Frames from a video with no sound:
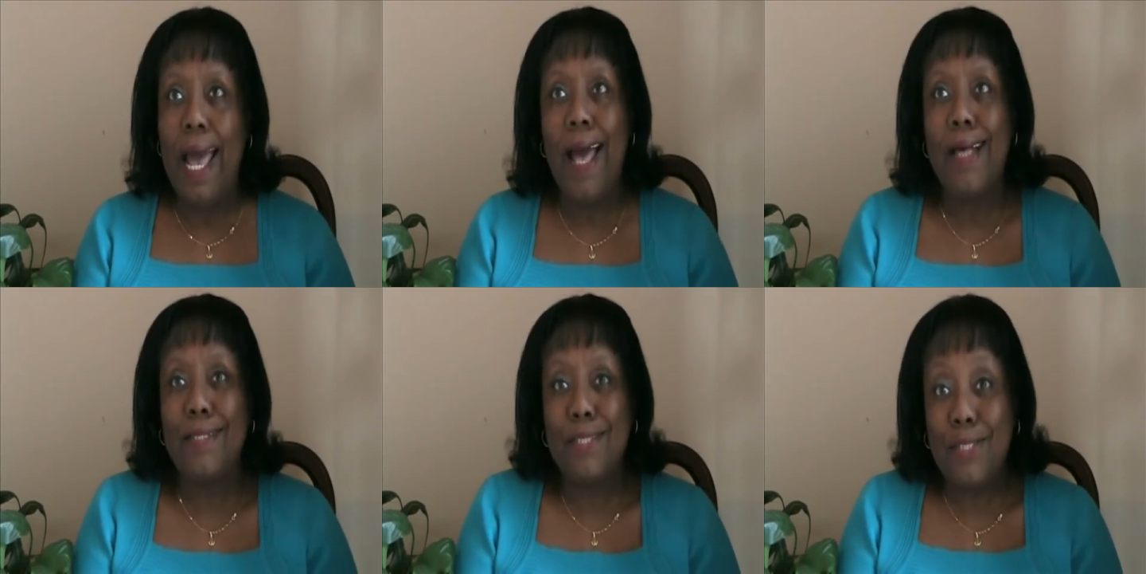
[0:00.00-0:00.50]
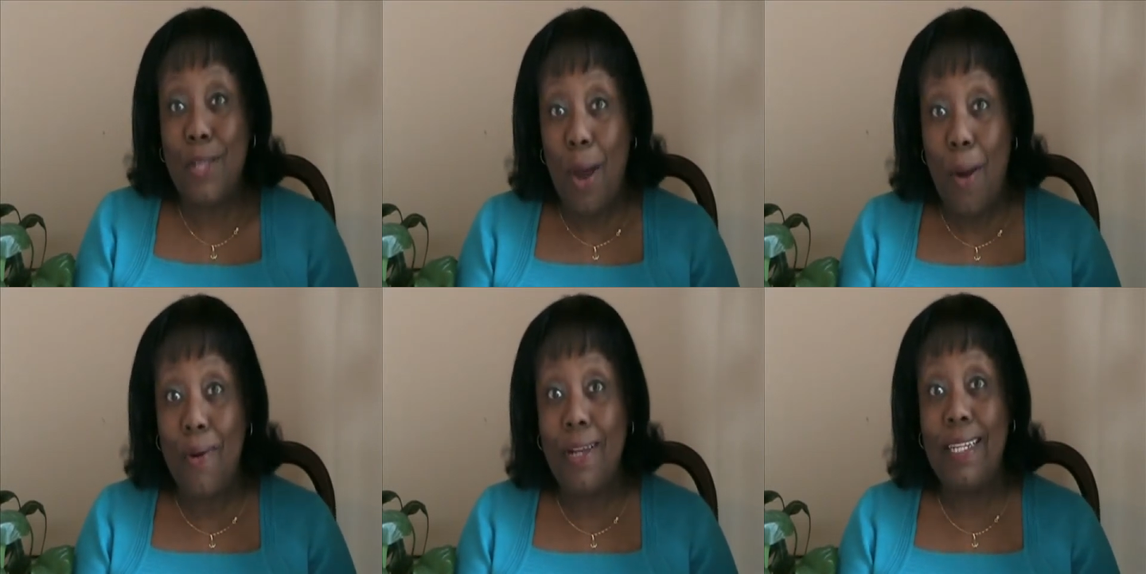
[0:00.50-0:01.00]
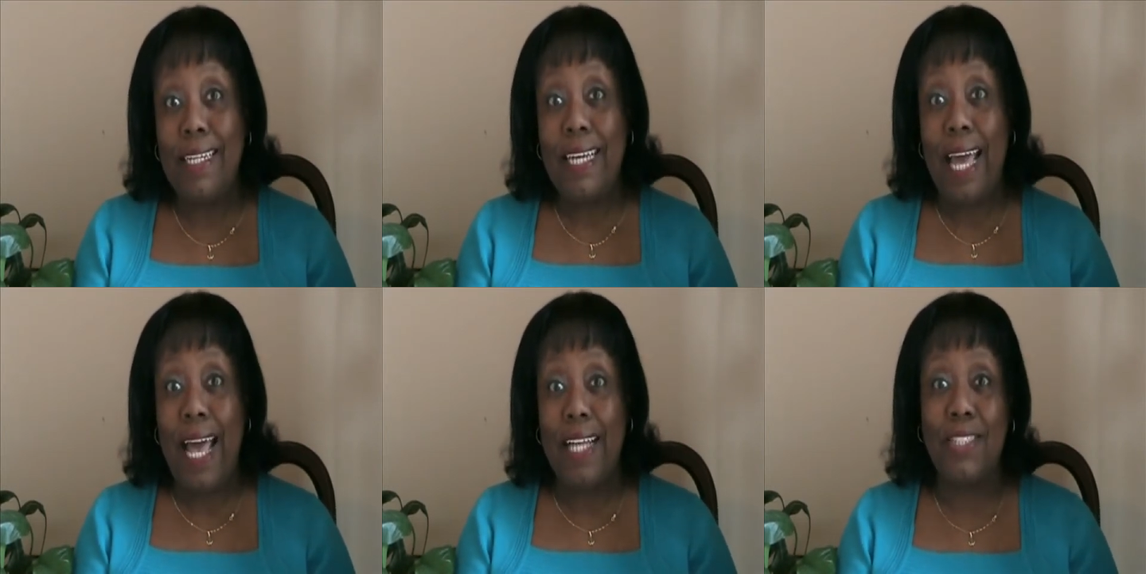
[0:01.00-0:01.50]
as
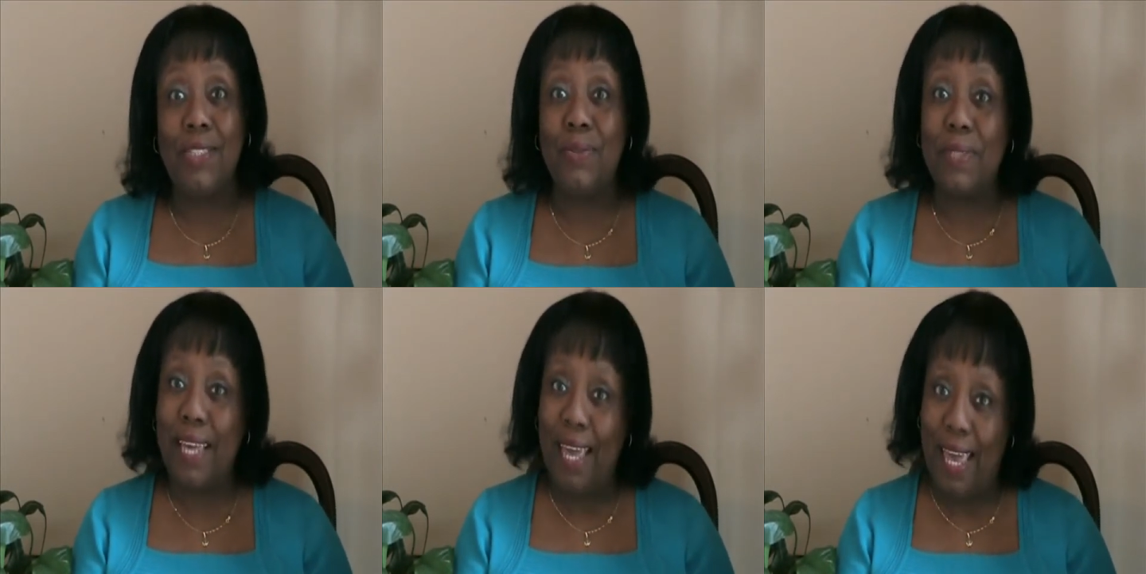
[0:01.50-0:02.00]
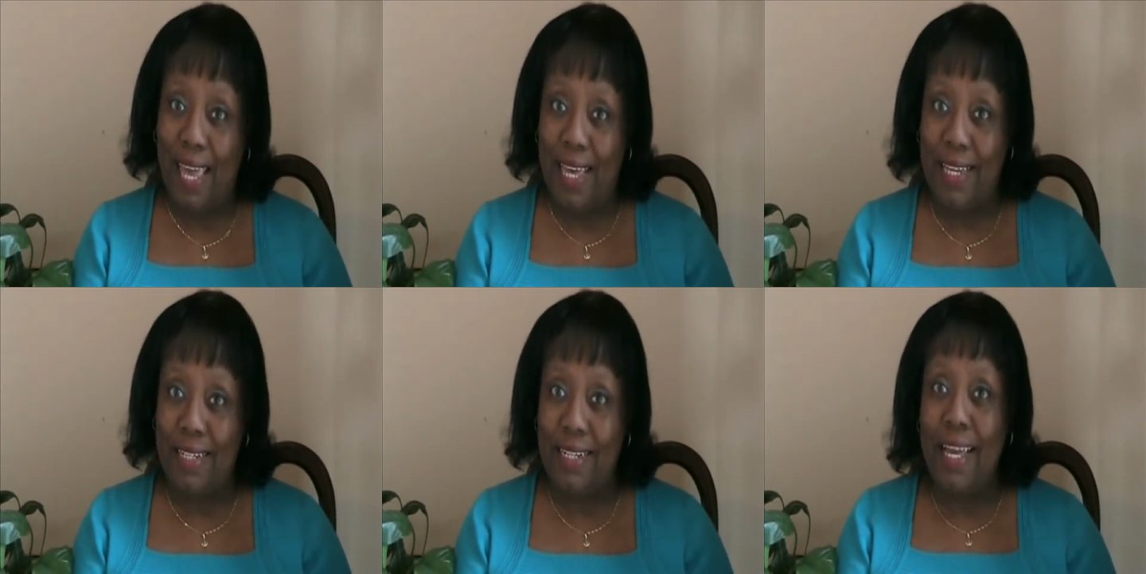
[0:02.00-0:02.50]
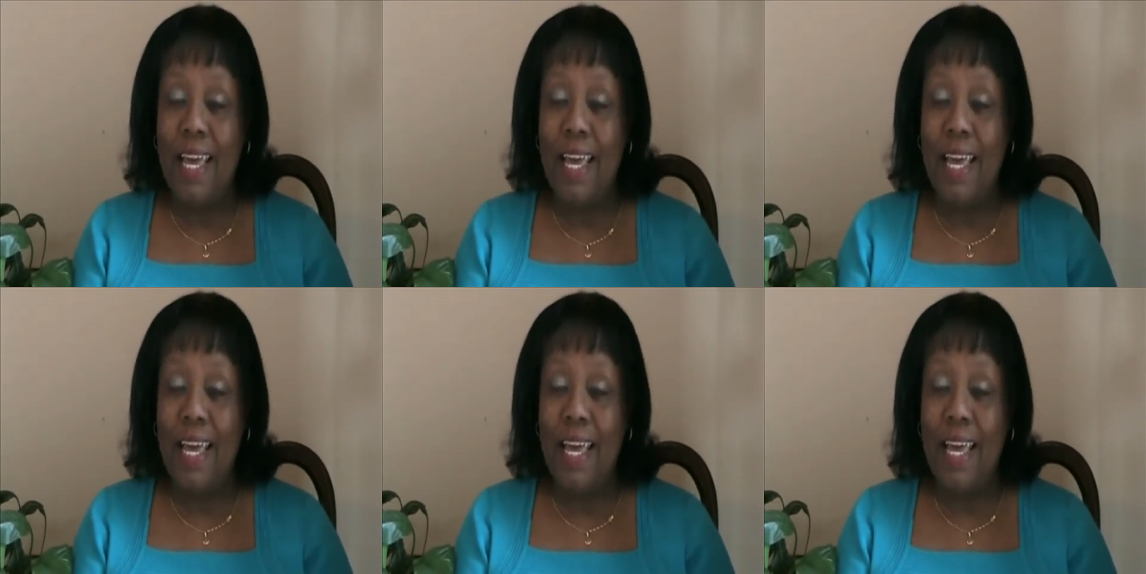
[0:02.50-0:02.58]
thoroughly as you can.